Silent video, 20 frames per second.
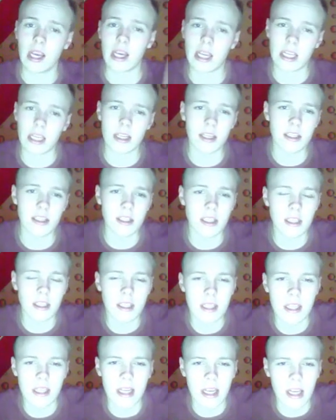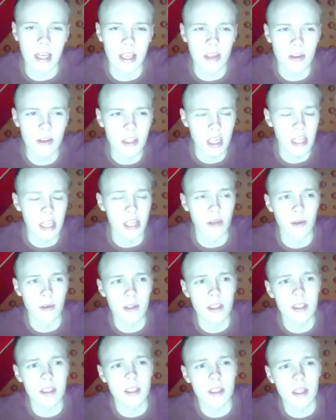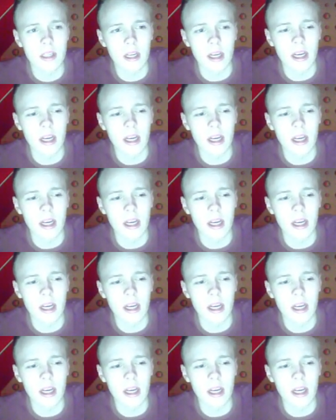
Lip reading: He doesn't usually use